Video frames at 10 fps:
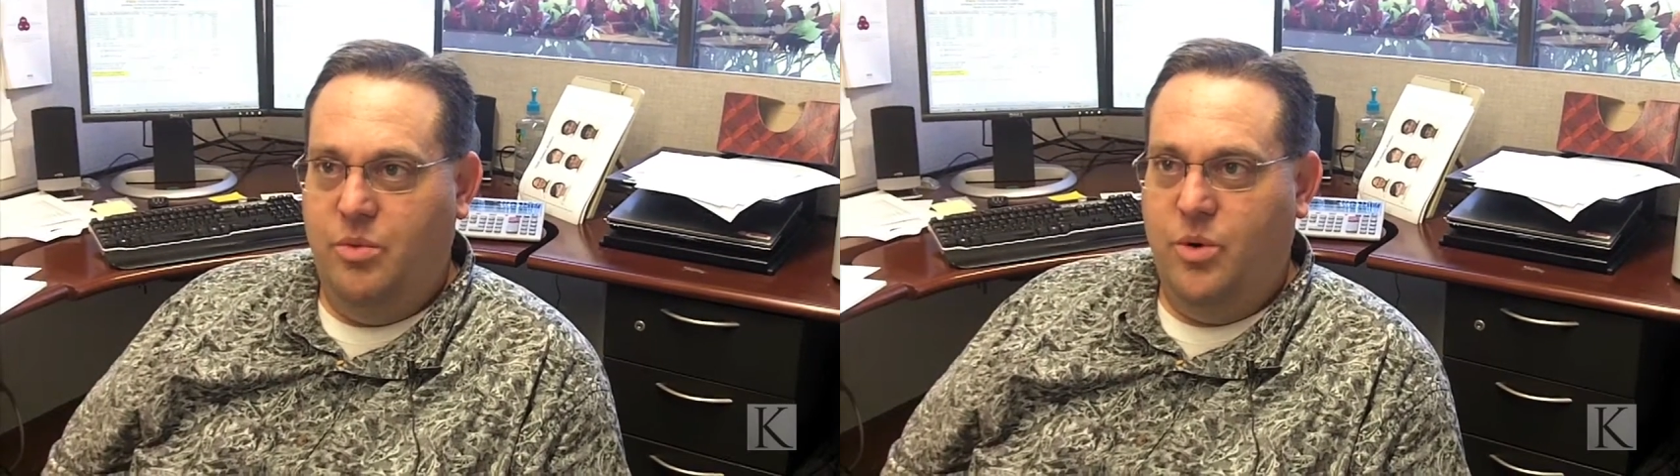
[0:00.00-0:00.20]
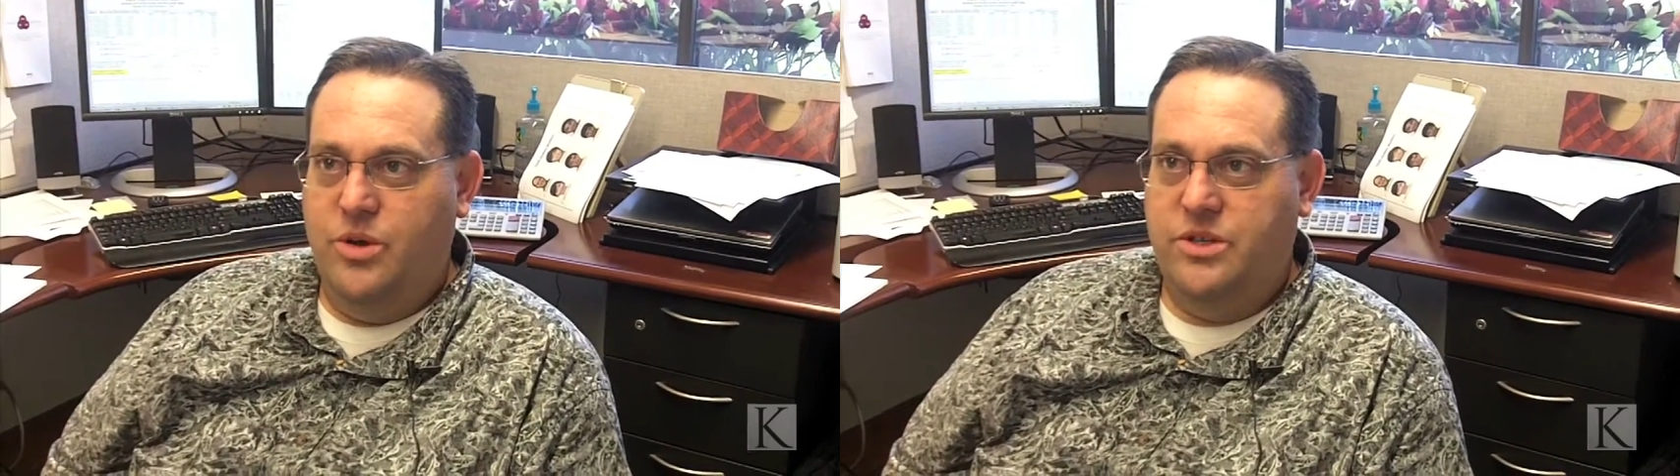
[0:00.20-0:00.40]
a
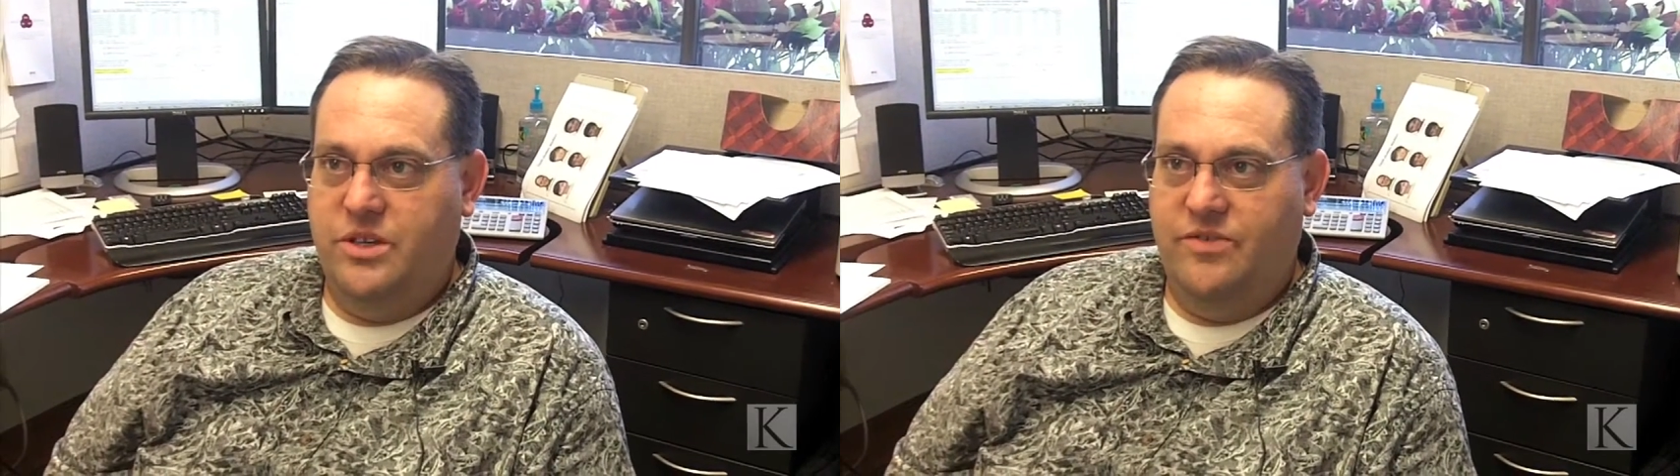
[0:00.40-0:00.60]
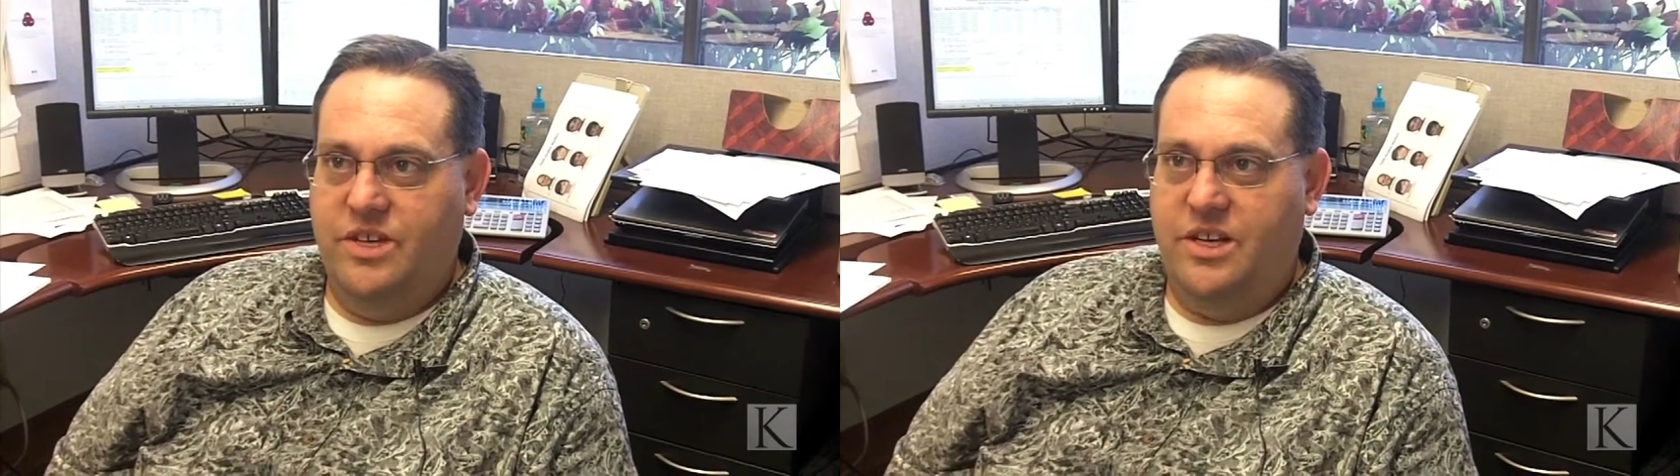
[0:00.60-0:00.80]

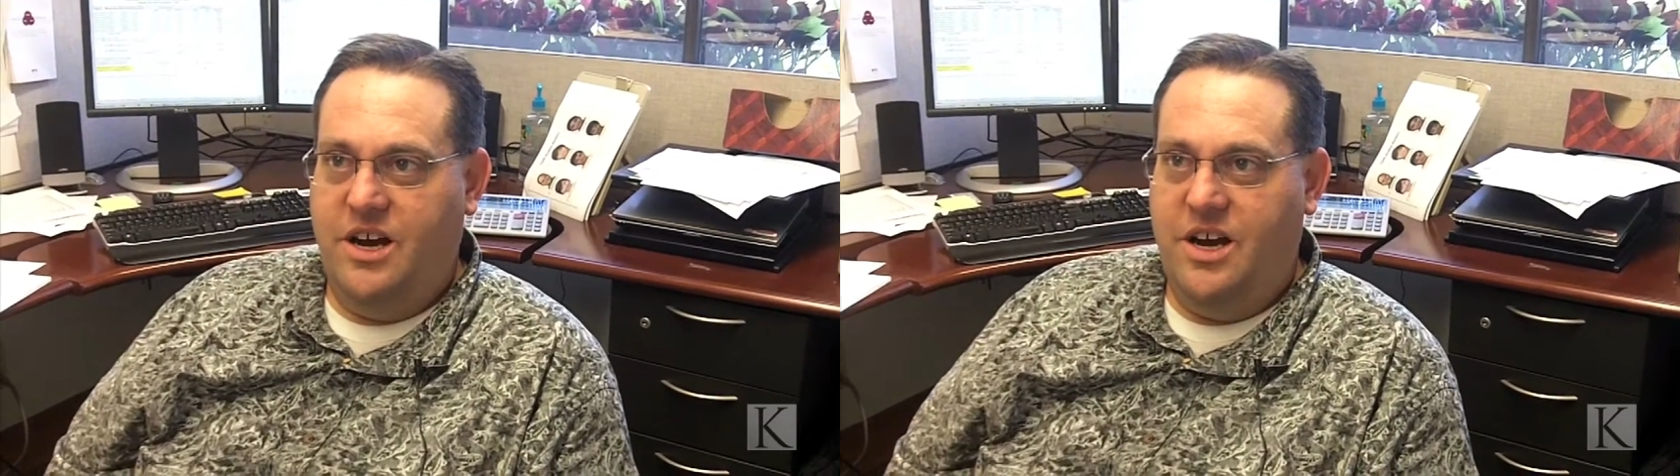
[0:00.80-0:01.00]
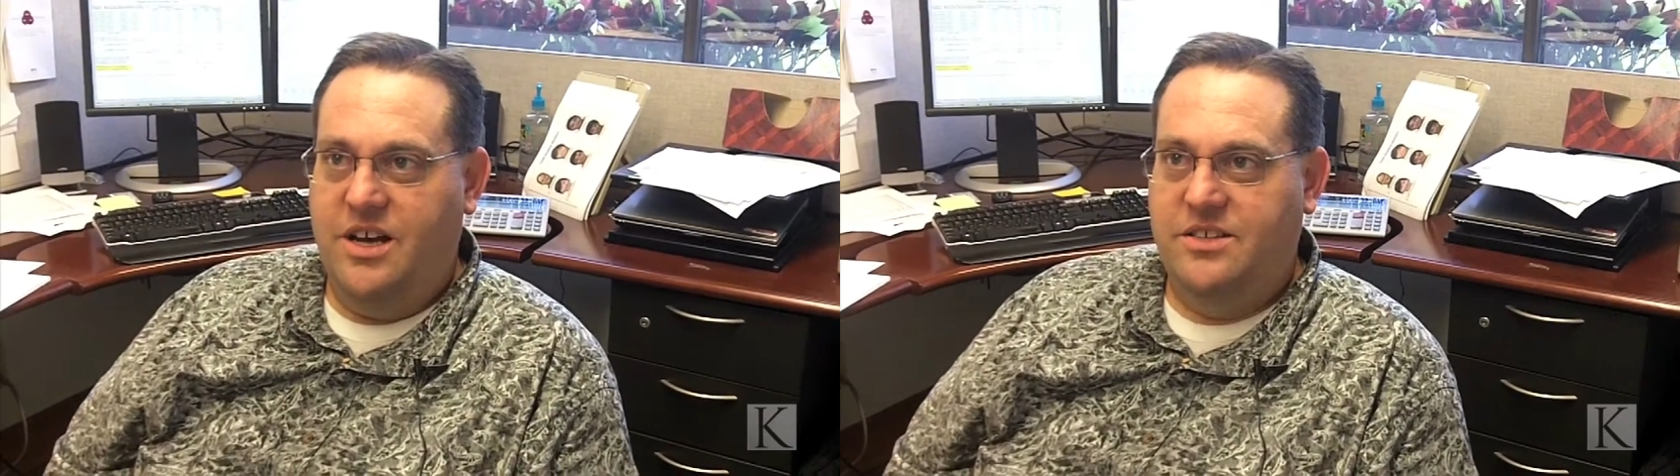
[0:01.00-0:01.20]
portion of the
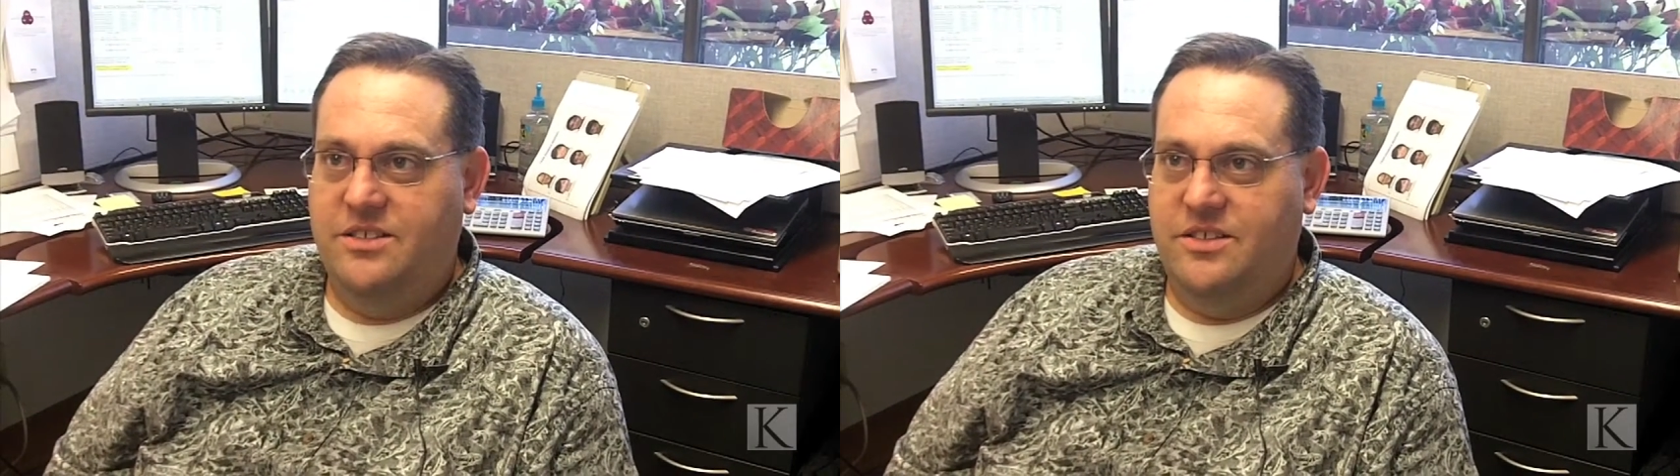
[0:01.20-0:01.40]
cost.